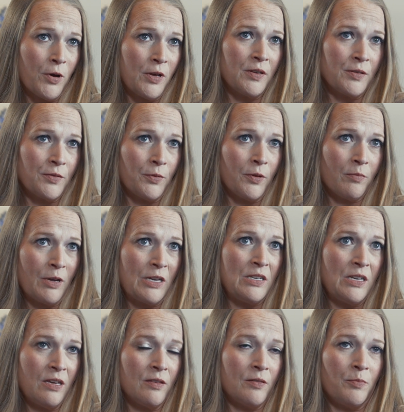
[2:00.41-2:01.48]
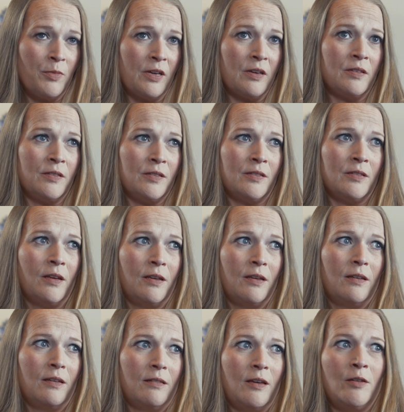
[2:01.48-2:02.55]
was with my teeth, because
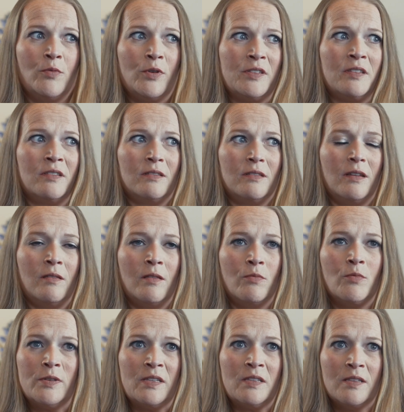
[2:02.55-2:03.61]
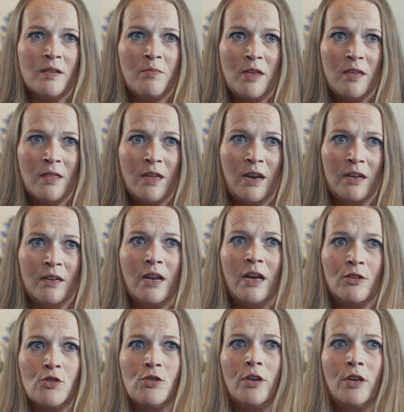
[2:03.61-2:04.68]
that wasn't something that I could
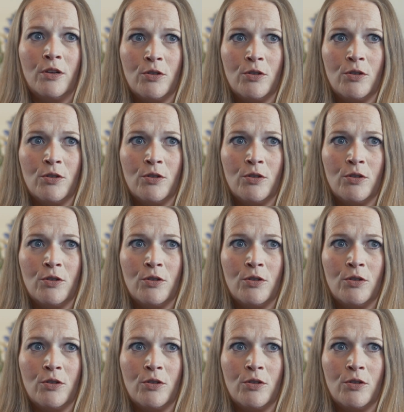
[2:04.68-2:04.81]
actually